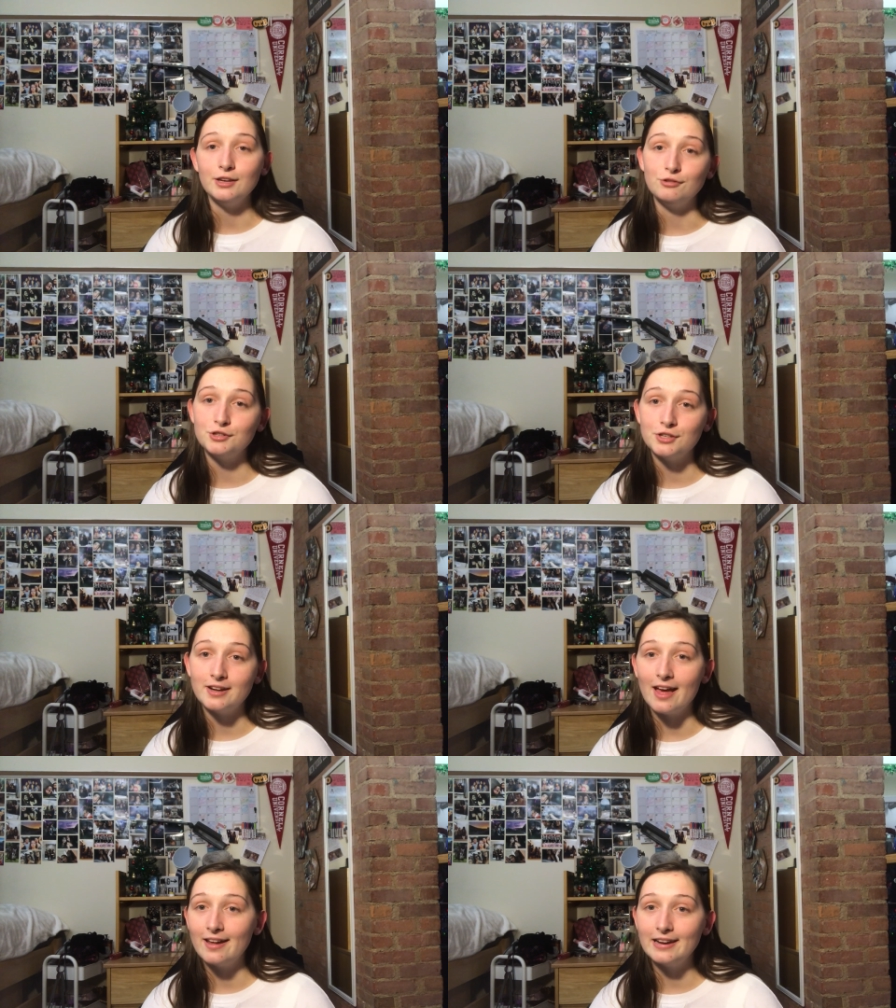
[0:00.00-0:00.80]
you should
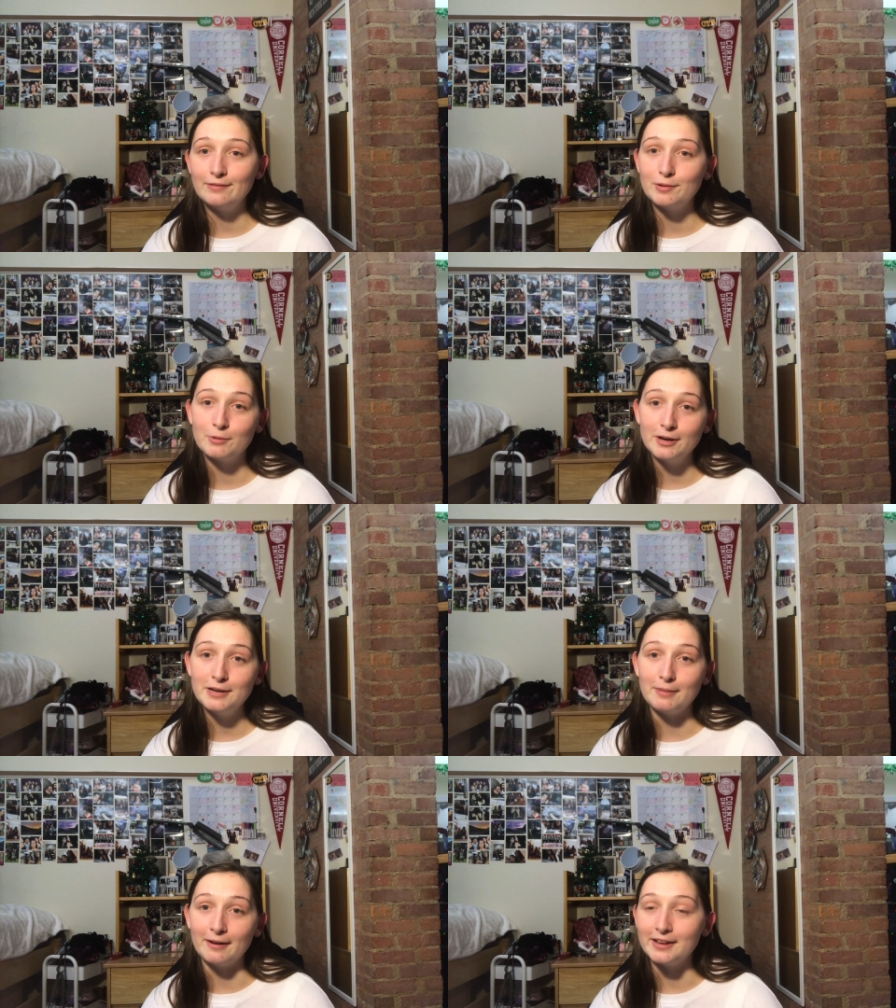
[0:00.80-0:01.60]
not even worry
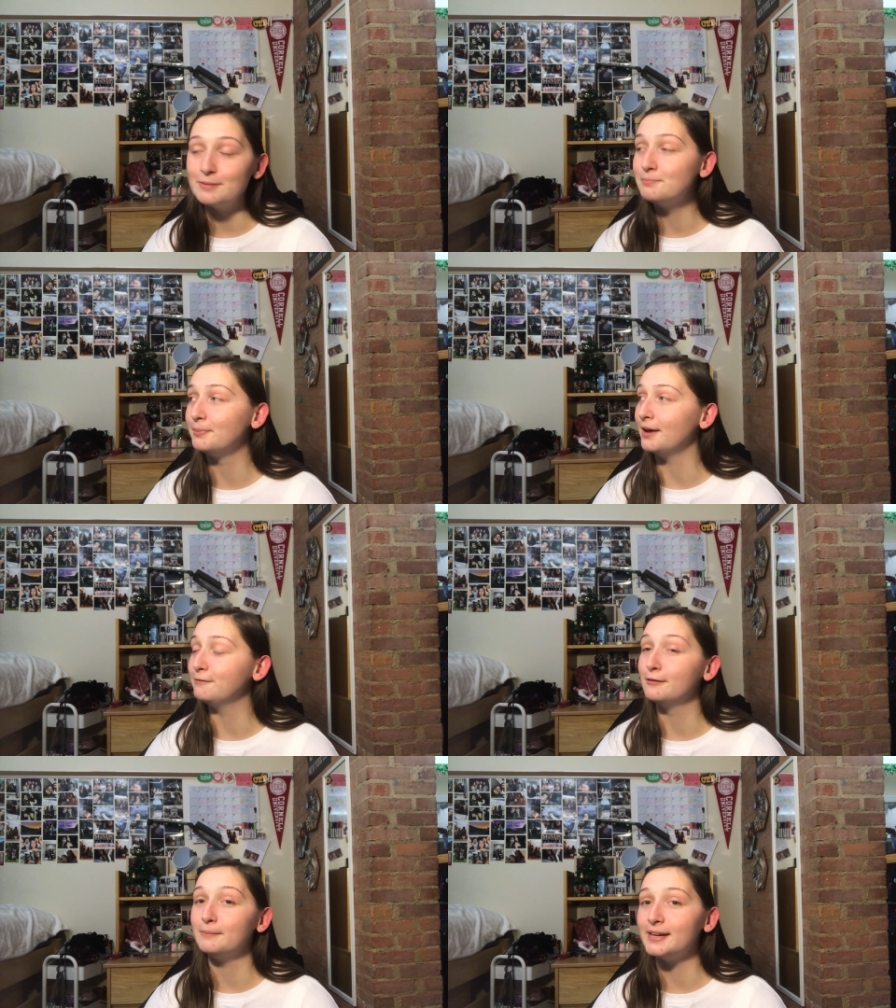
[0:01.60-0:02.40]
about it. But
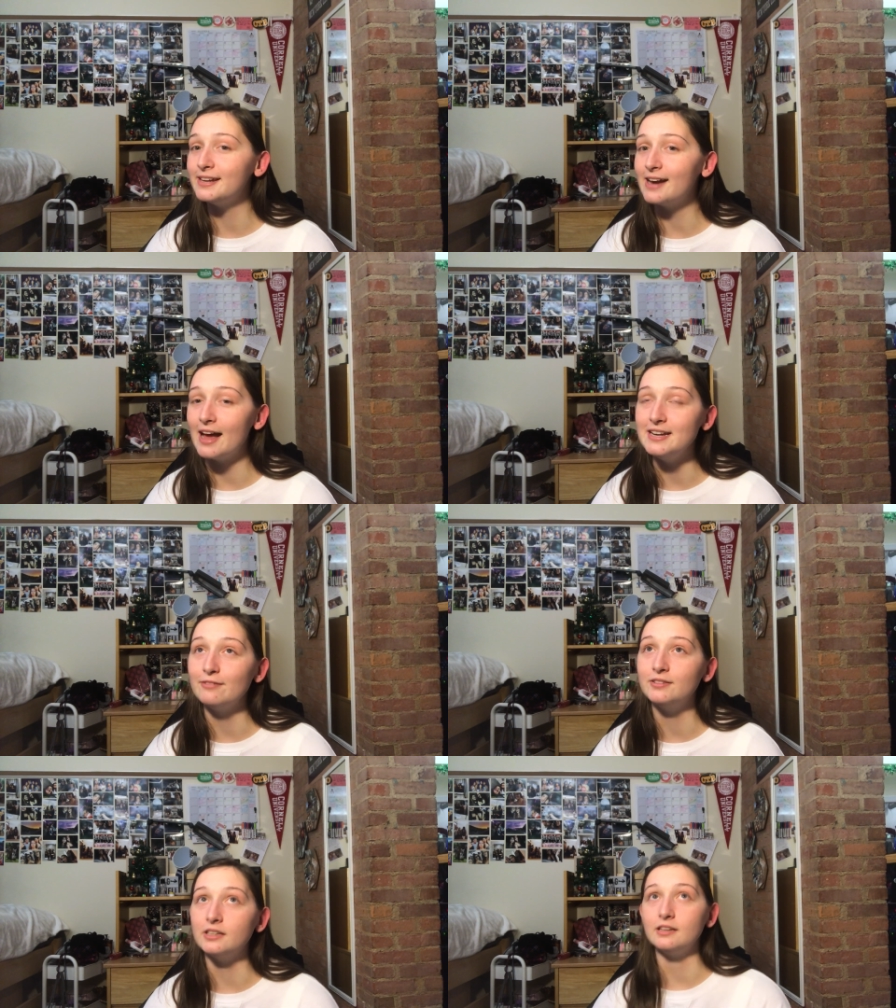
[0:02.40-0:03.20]
for me, I
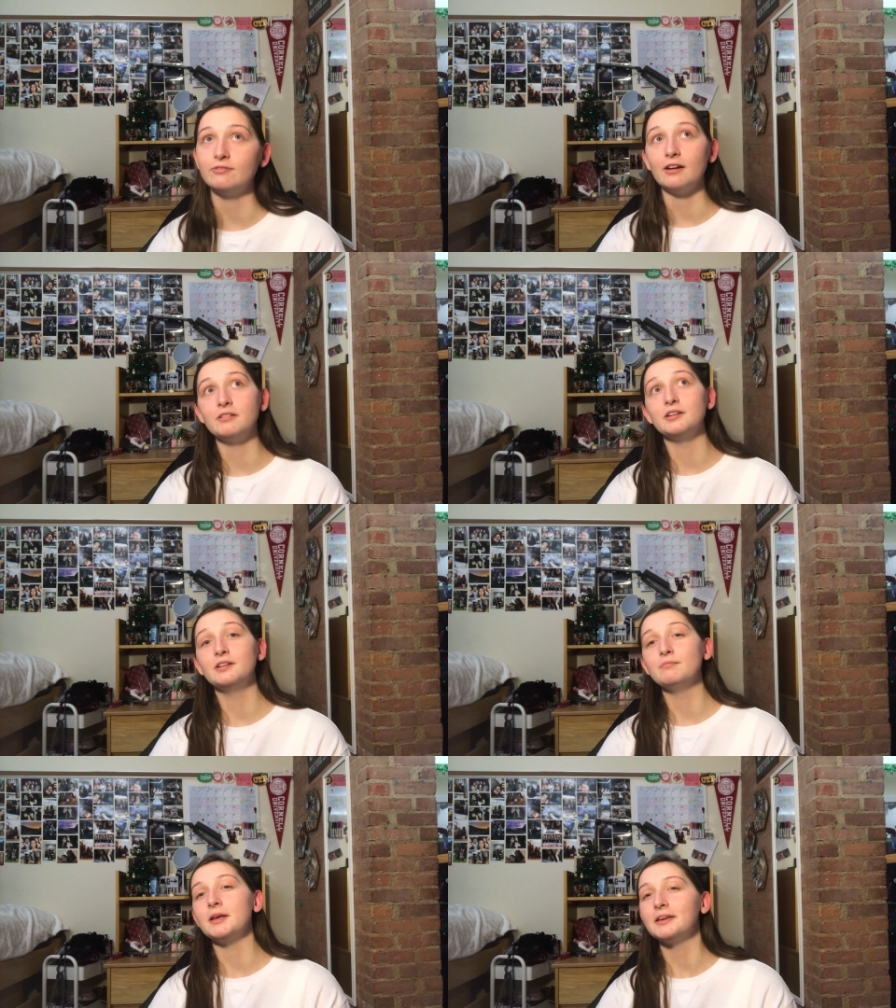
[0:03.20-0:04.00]
definitely found
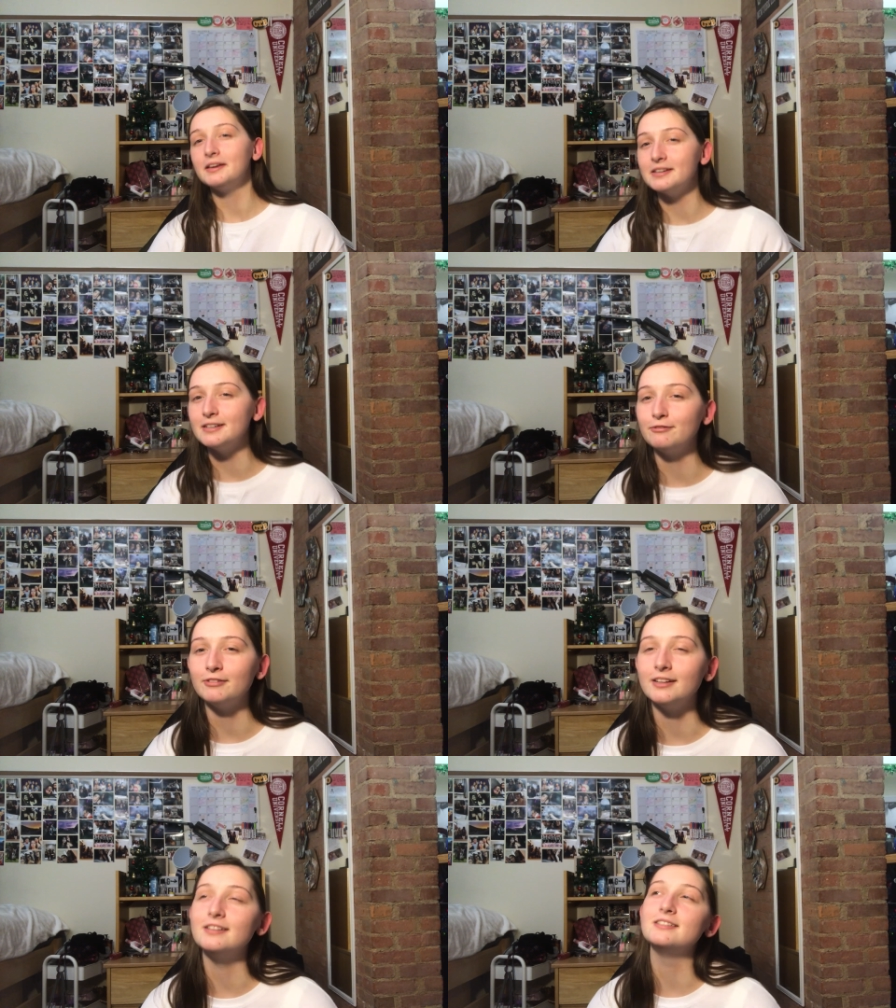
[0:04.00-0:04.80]
it making a
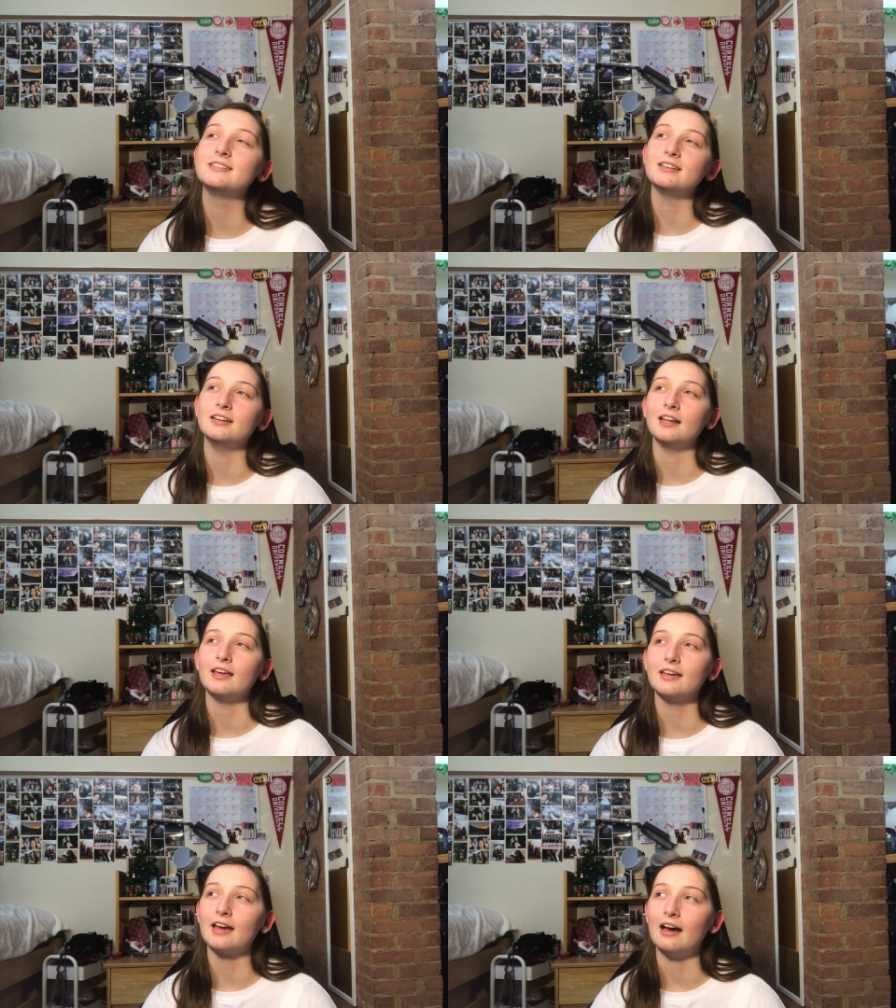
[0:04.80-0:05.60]
difference in
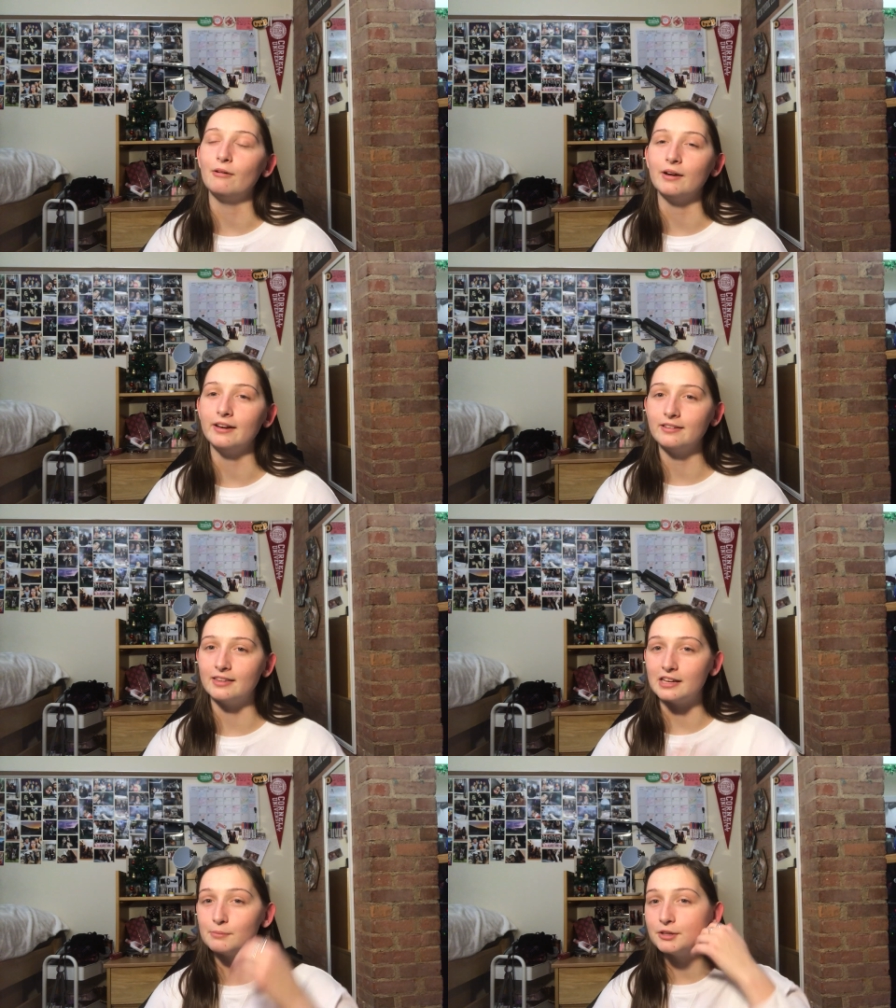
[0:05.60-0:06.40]
like how I
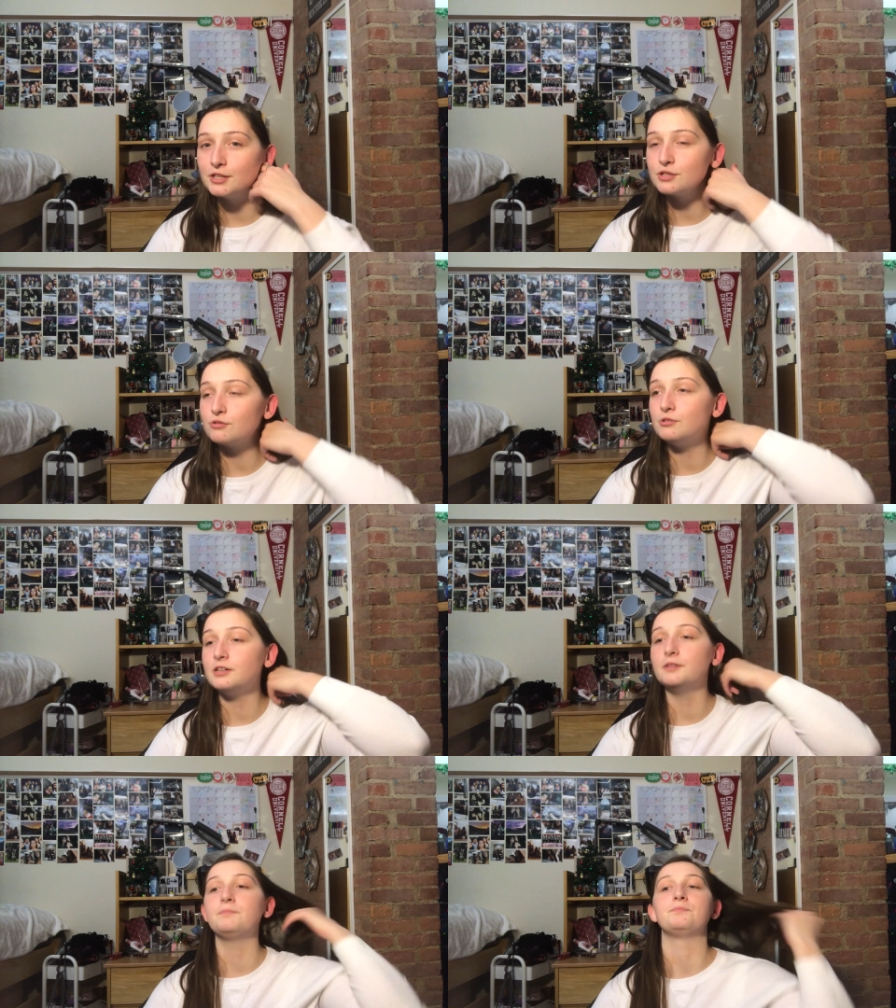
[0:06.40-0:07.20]
think about the
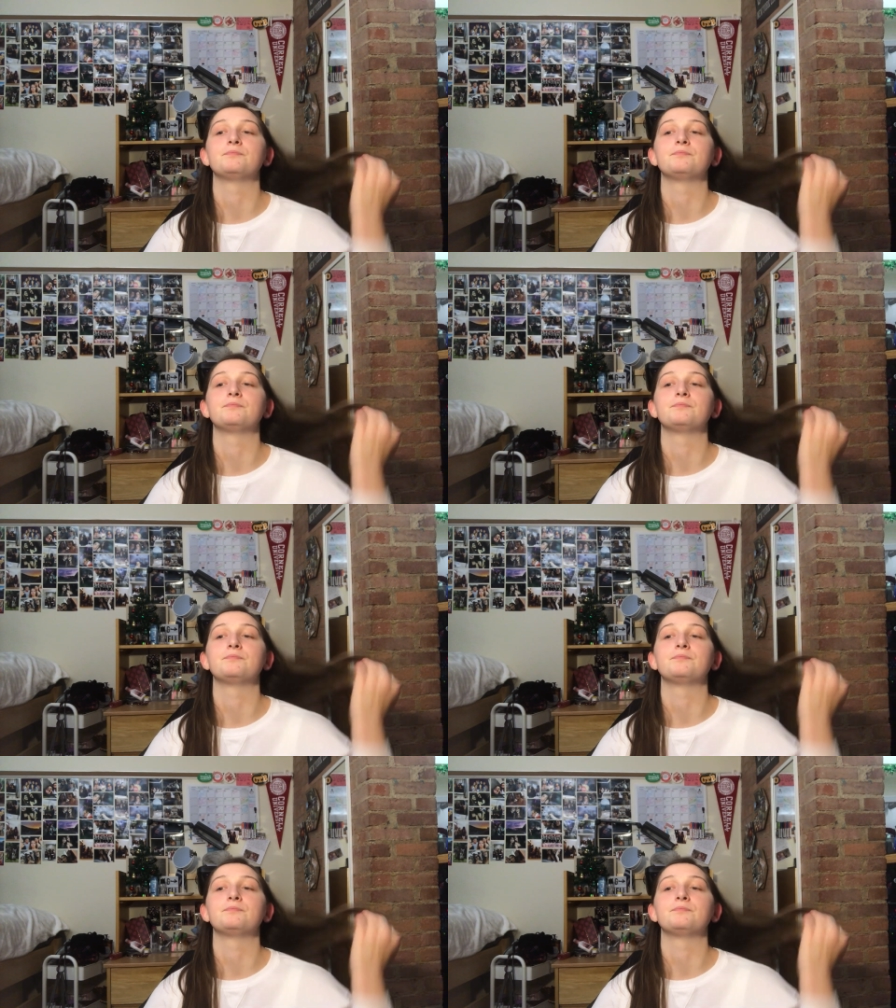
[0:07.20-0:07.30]
school.